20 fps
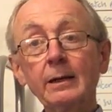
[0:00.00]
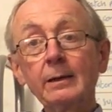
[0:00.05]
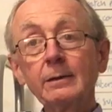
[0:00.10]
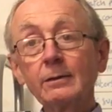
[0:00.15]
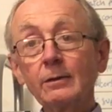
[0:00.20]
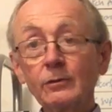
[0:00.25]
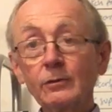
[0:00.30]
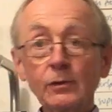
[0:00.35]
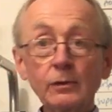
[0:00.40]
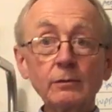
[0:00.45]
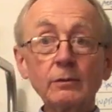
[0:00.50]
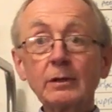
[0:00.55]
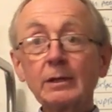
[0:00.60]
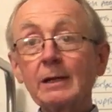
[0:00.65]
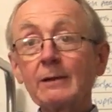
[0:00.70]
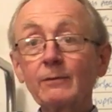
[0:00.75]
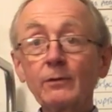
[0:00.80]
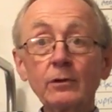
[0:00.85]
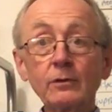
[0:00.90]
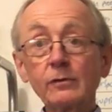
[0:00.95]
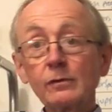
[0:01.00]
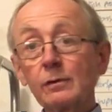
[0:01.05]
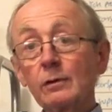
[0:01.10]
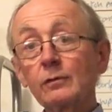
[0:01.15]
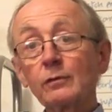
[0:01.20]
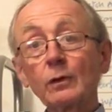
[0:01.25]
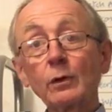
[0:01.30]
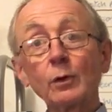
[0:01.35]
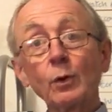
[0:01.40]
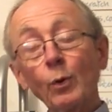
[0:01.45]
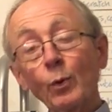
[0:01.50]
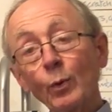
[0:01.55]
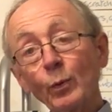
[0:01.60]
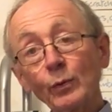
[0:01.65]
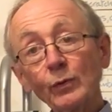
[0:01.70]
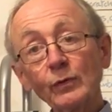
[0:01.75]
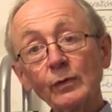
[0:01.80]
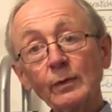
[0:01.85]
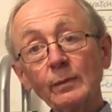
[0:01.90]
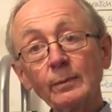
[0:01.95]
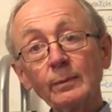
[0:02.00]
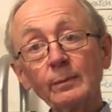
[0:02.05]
The children can have lots and lots of goes,